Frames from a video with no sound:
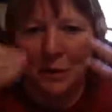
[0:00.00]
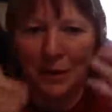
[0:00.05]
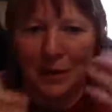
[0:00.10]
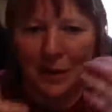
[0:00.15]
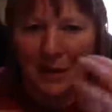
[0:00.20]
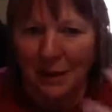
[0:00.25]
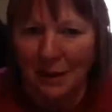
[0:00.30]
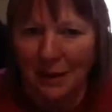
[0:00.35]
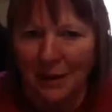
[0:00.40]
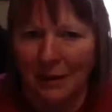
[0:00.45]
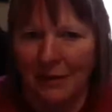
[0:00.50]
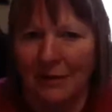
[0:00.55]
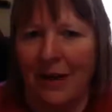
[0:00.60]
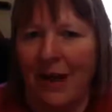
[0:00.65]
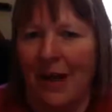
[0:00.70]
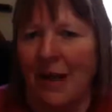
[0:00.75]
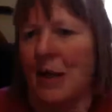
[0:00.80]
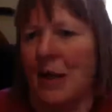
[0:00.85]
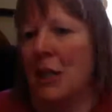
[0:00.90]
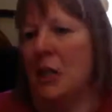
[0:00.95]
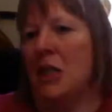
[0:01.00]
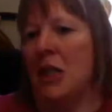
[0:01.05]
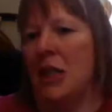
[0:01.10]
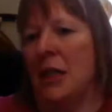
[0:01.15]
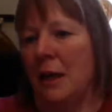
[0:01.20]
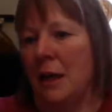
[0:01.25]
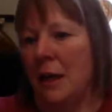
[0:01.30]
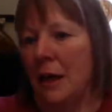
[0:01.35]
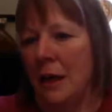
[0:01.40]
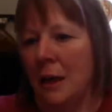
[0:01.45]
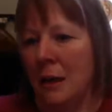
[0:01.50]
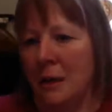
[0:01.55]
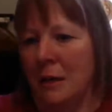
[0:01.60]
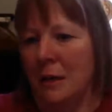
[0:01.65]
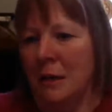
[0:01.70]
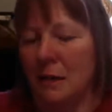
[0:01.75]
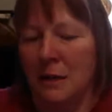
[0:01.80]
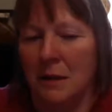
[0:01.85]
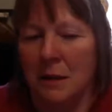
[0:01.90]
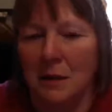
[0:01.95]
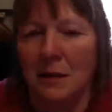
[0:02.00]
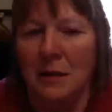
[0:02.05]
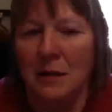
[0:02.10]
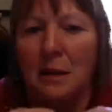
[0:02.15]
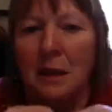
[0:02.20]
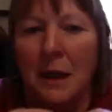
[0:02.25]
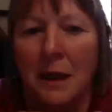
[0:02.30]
this kind of energy and